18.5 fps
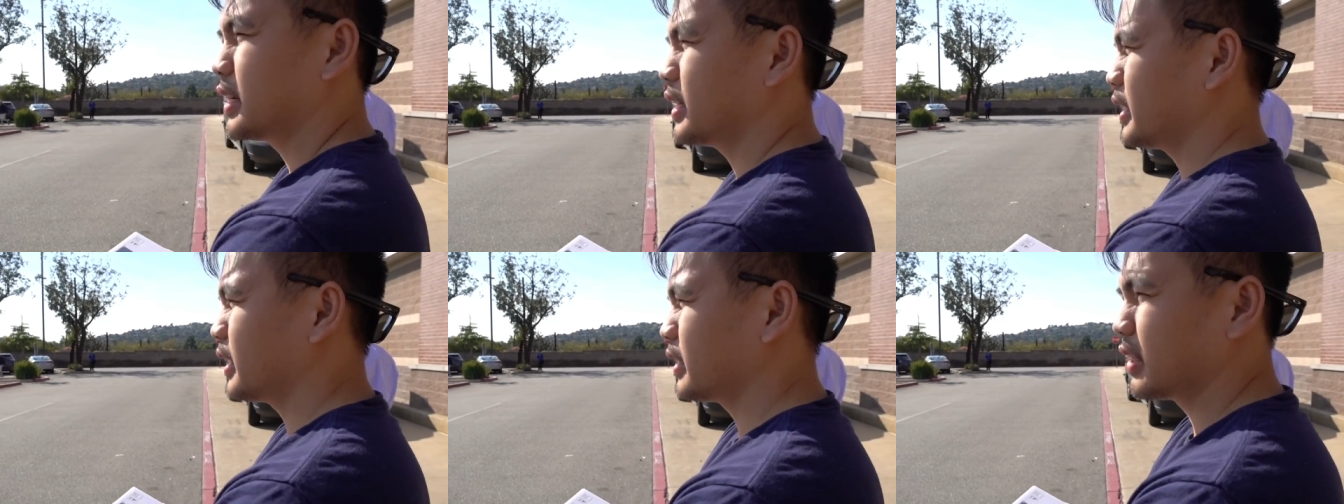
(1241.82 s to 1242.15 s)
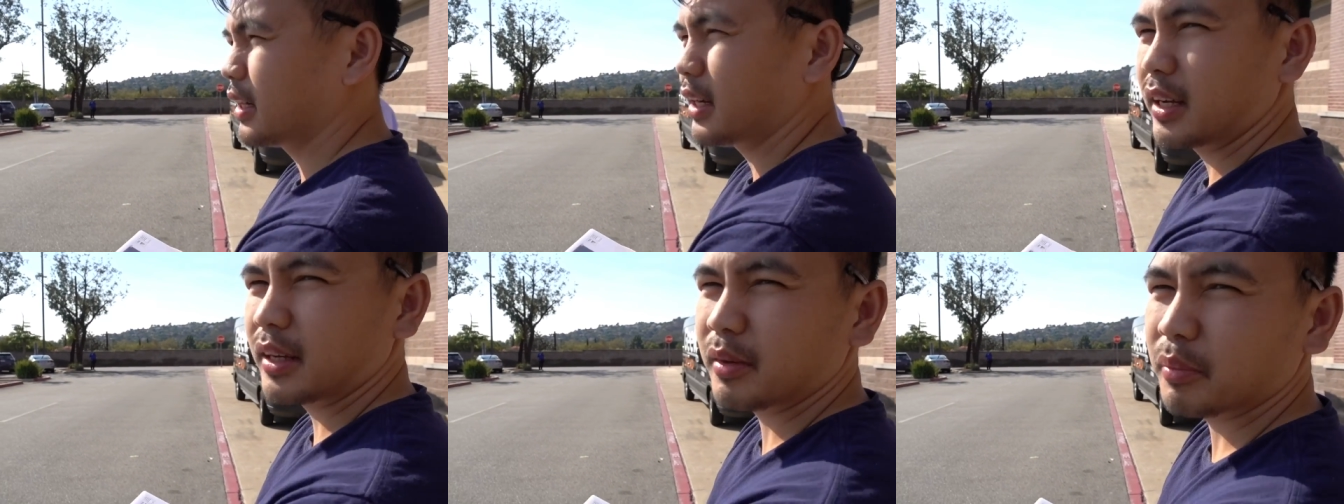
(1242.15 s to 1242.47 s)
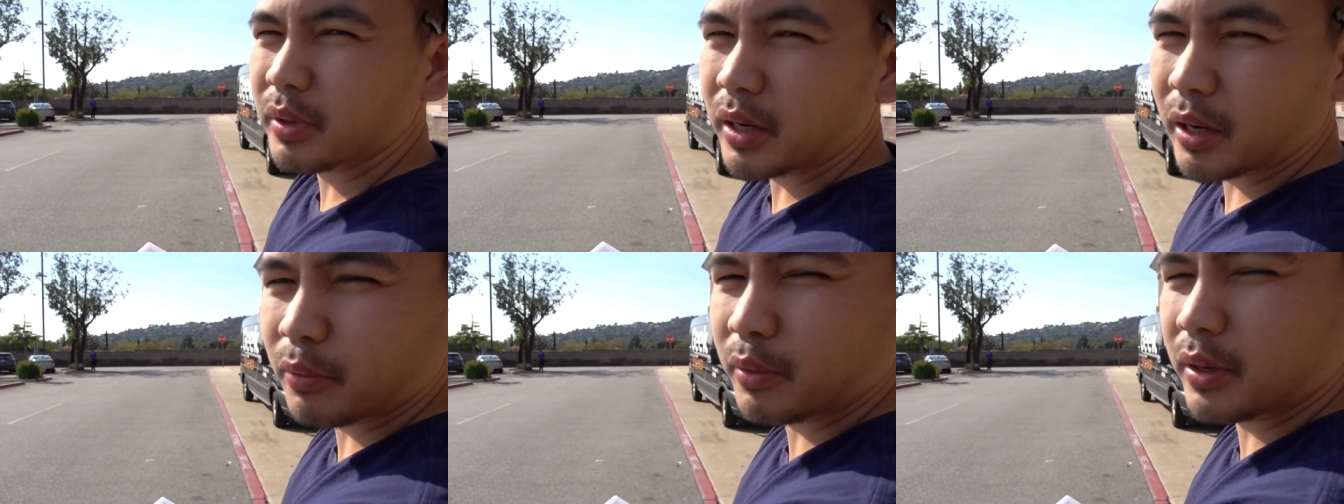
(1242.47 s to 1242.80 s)
in L A,
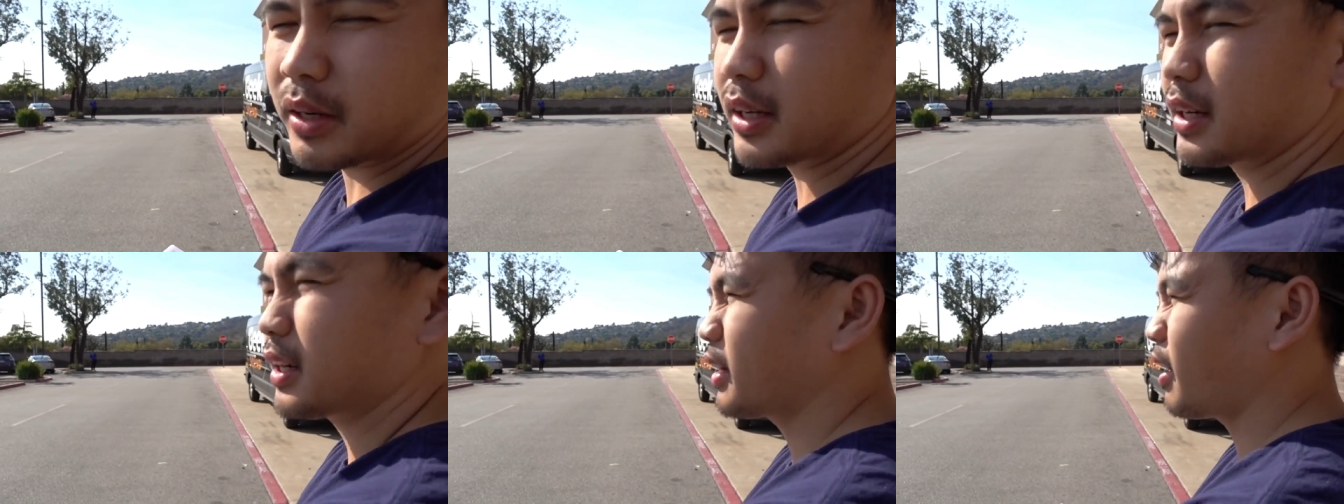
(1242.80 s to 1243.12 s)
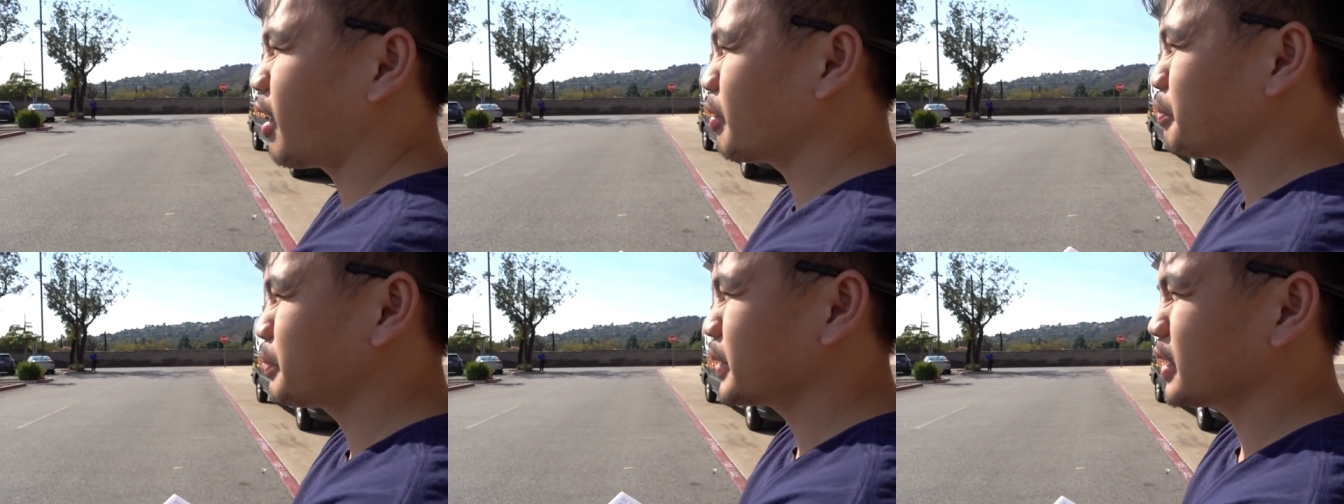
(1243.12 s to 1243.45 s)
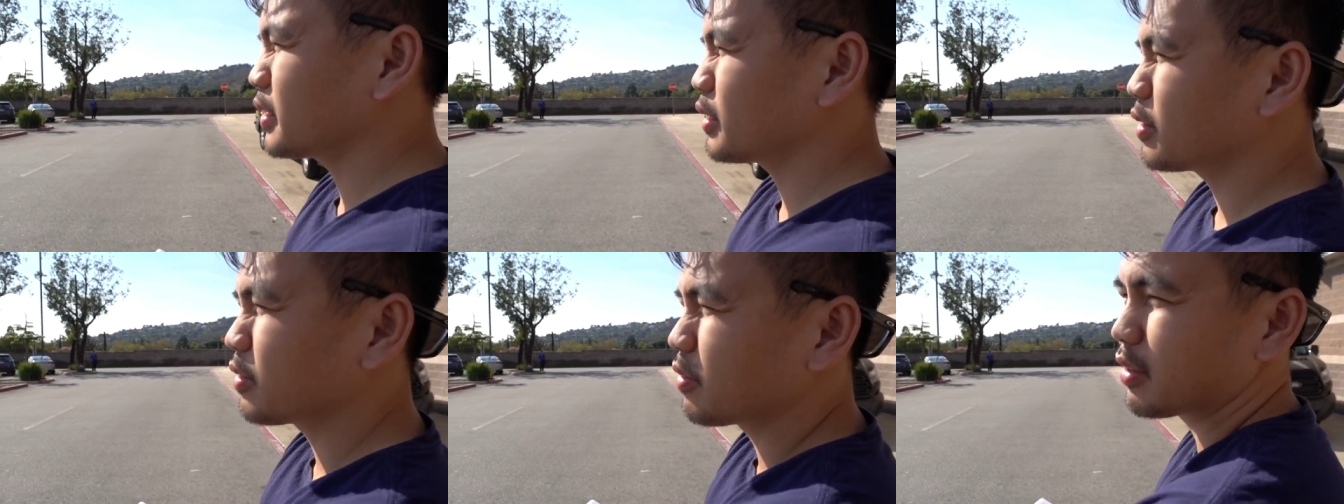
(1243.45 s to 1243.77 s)
but I want to copy
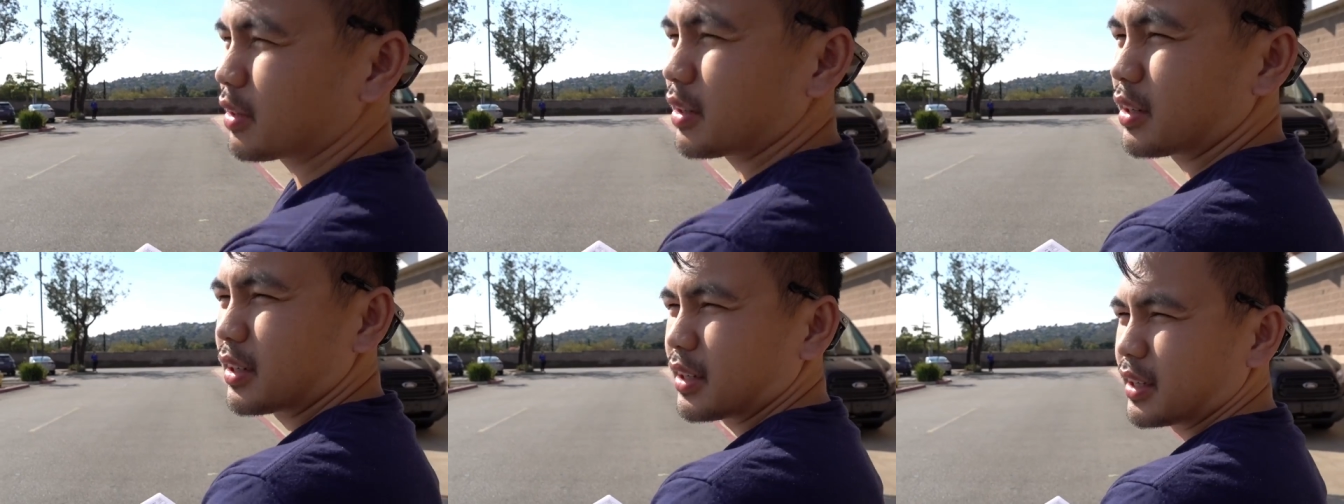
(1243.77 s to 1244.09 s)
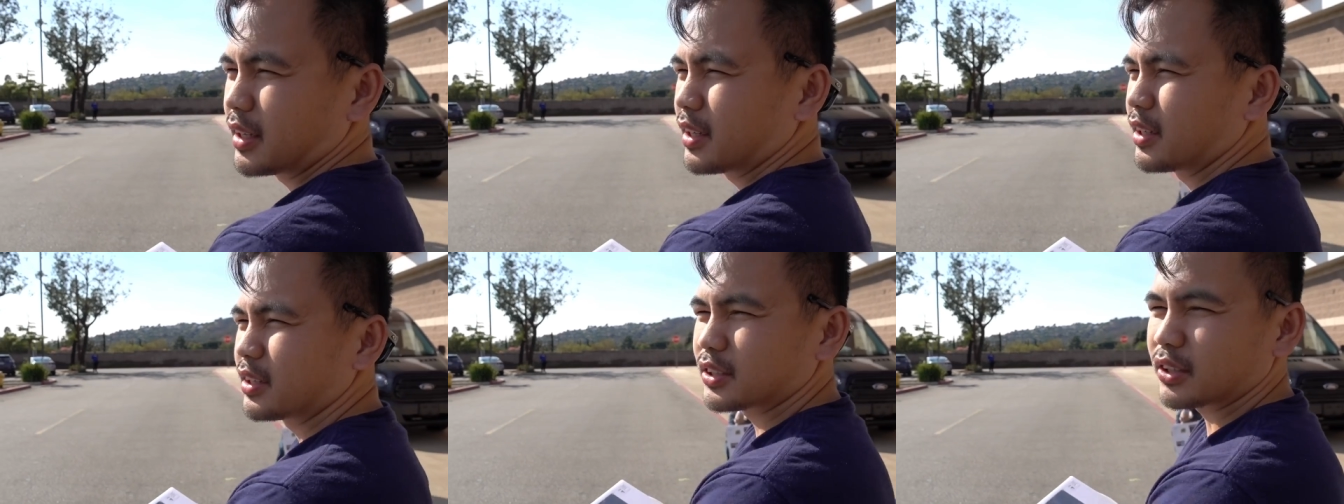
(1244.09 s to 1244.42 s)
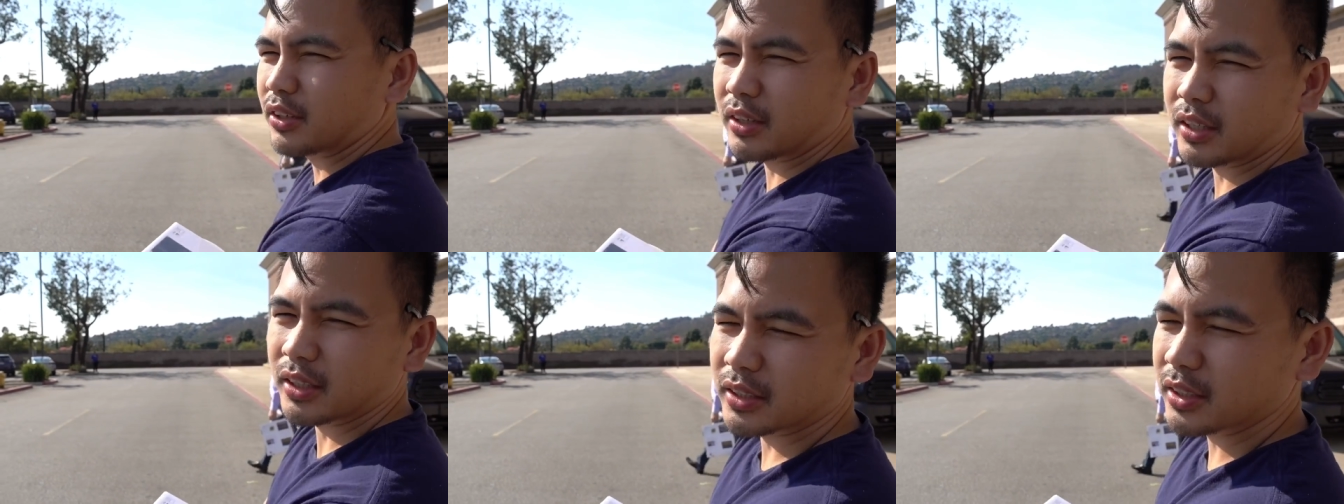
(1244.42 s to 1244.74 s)
it over
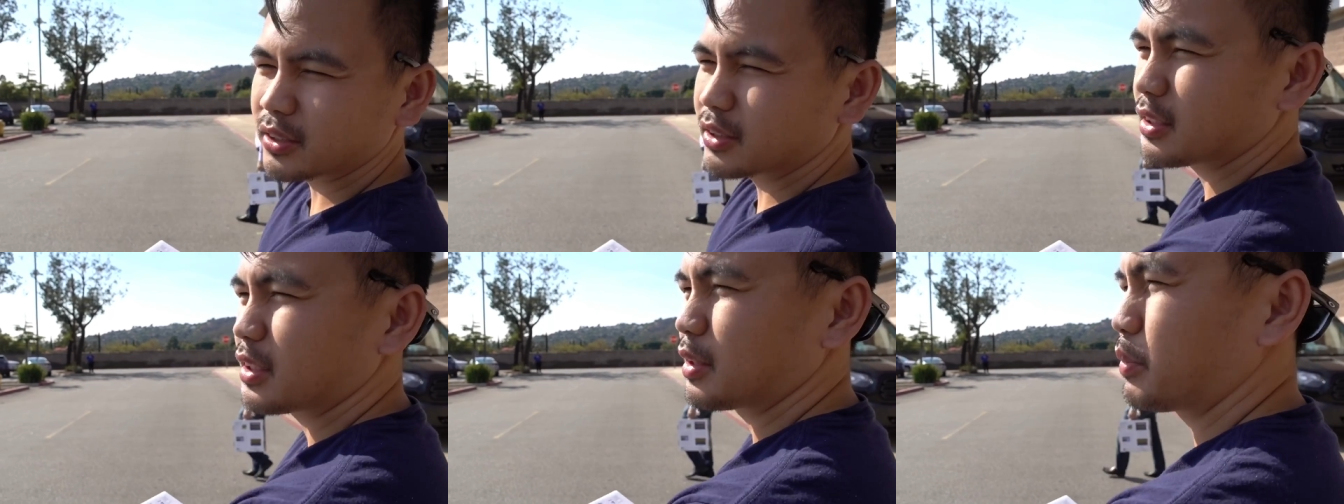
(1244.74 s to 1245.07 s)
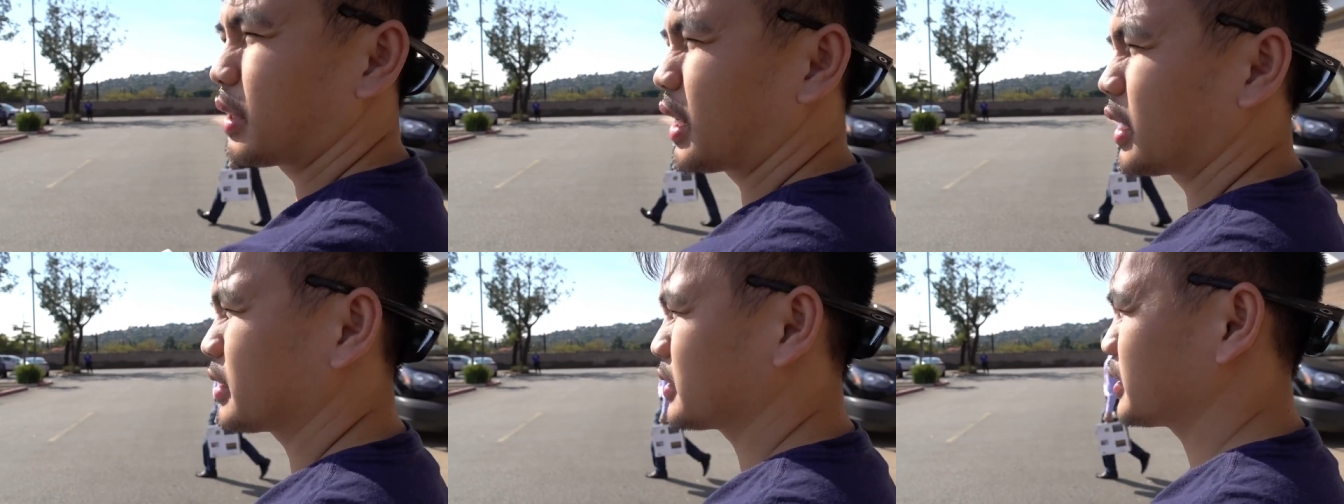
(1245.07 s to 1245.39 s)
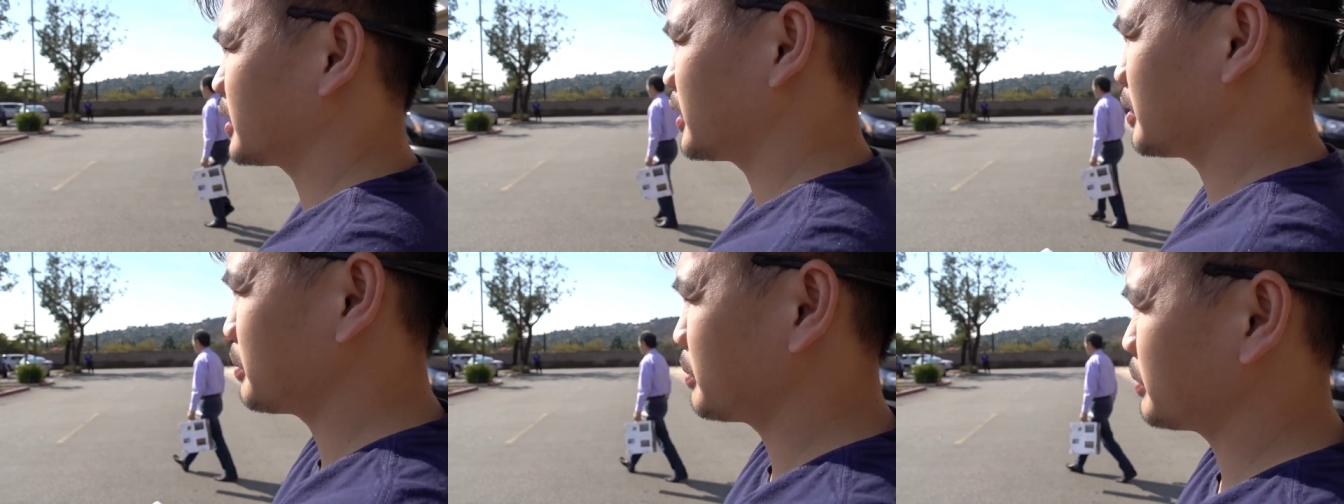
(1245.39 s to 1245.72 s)
so it continuously backs up